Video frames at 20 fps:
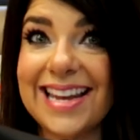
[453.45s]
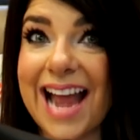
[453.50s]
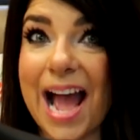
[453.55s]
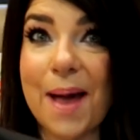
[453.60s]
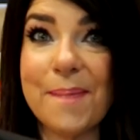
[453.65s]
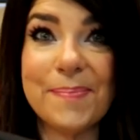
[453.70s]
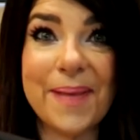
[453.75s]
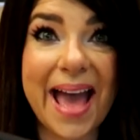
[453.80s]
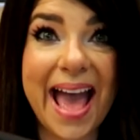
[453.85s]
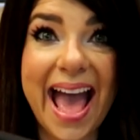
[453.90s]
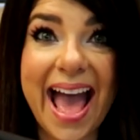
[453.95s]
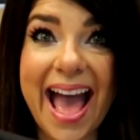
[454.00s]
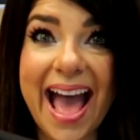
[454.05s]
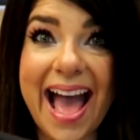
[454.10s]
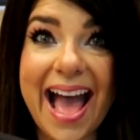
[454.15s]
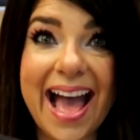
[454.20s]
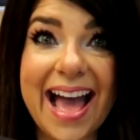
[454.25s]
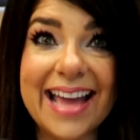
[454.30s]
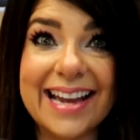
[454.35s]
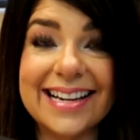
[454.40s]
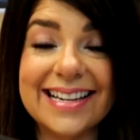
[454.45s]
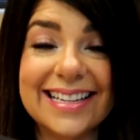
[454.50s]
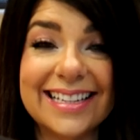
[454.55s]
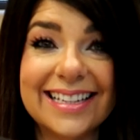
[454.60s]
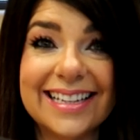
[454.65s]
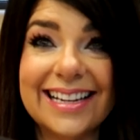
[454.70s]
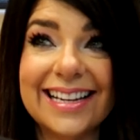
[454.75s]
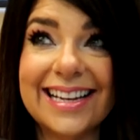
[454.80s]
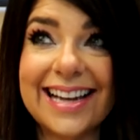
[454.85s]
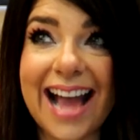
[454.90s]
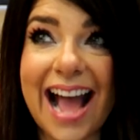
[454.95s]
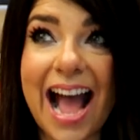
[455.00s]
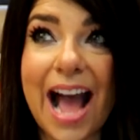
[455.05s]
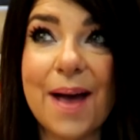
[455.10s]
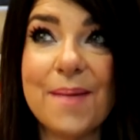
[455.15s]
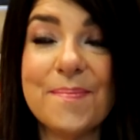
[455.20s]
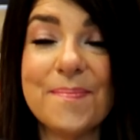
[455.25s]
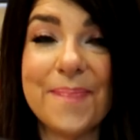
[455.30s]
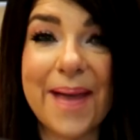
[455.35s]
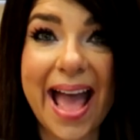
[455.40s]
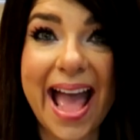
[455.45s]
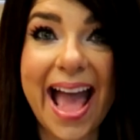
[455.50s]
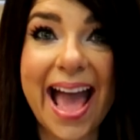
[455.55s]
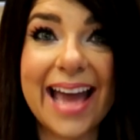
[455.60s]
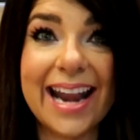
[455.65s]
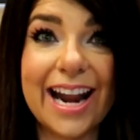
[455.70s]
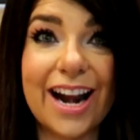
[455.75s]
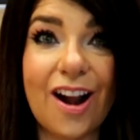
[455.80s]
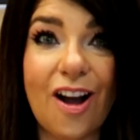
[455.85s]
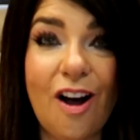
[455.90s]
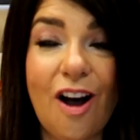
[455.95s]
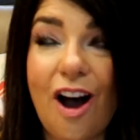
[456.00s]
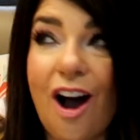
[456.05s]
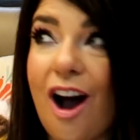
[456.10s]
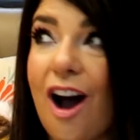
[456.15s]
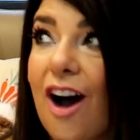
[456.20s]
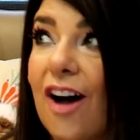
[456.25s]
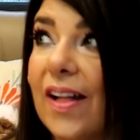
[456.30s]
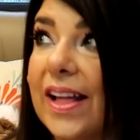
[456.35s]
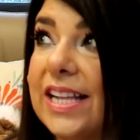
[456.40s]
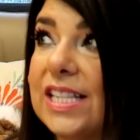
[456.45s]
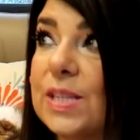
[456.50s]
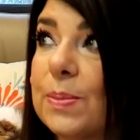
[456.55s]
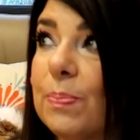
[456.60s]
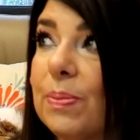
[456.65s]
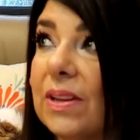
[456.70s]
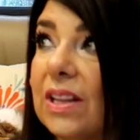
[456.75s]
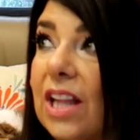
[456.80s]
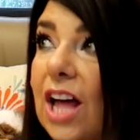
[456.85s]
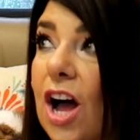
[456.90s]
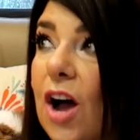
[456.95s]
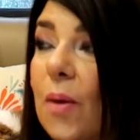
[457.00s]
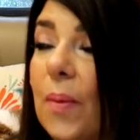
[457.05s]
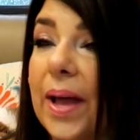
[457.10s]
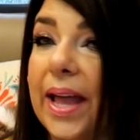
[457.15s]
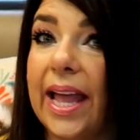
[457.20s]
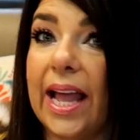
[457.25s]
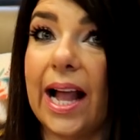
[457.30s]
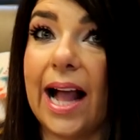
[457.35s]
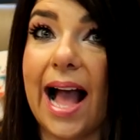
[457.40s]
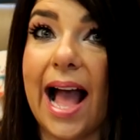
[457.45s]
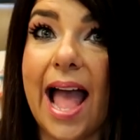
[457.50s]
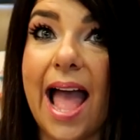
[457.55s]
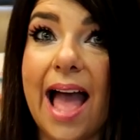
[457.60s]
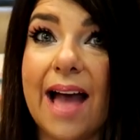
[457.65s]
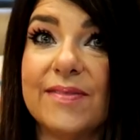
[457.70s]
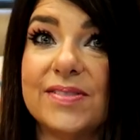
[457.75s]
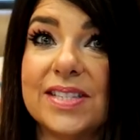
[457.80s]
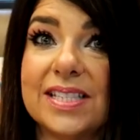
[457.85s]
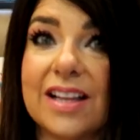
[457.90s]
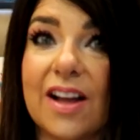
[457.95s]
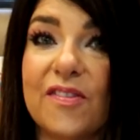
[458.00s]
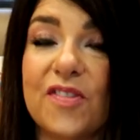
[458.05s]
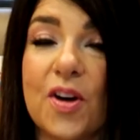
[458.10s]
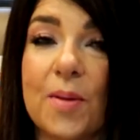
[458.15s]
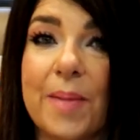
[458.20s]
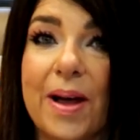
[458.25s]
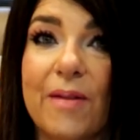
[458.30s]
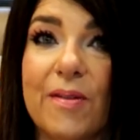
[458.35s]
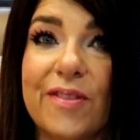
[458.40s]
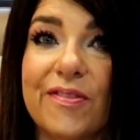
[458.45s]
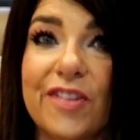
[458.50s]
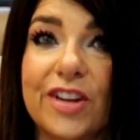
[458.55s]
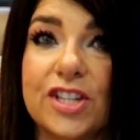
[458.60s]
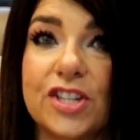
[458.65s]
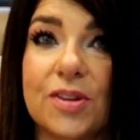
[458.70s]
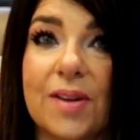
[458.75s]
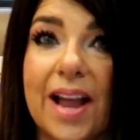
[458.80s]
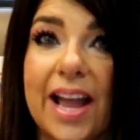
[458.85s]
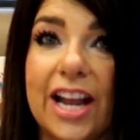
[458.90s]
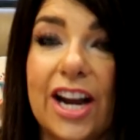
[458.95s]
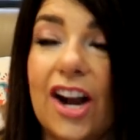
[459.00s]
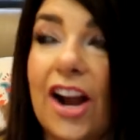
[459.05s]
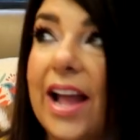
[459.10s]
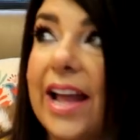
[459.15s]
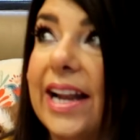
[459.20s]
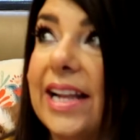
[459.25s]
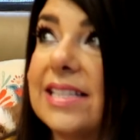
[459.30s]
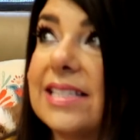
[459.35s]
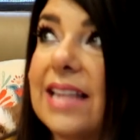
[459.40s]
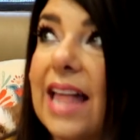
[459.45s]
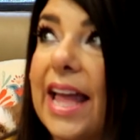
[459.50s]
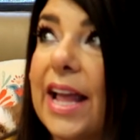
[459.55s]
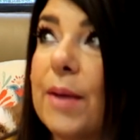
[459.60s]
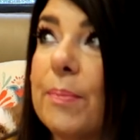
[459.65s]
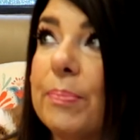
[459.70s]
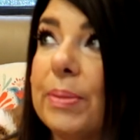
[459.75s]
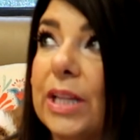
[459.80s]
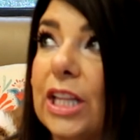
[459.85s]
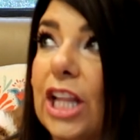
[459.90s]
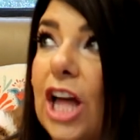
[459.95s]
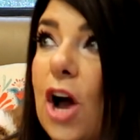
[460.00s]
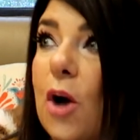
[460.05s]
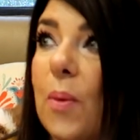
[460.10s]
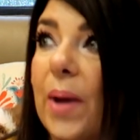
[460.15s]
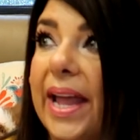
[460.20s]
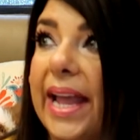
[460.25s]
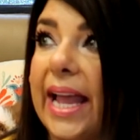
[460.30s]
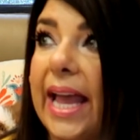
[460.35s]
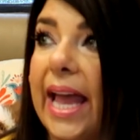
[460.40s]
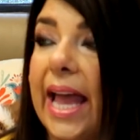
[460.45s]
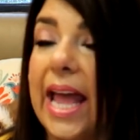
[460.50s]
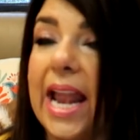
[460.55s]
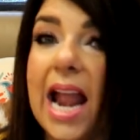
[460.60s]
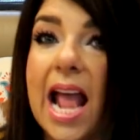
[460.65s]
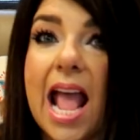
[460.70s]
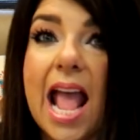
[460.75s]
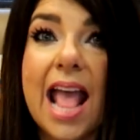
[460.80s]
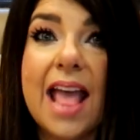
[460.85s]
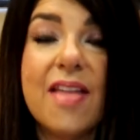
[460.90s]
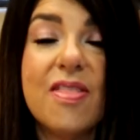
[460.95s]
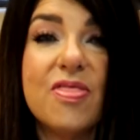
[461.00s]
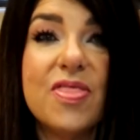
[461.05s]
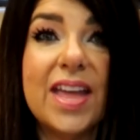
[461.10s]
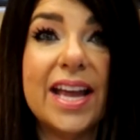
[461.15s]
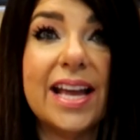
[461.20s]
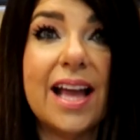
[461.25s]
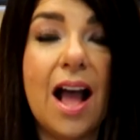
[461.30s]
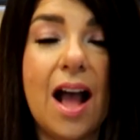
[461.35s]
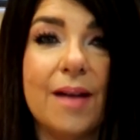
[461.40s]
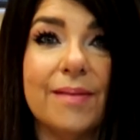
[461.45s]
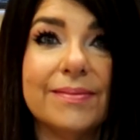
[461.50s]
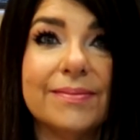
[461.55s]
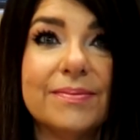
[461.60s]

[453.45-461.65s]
Not bad. Not bad at all. It's blowing. I have stuff on my refrigerator and it's like blowing it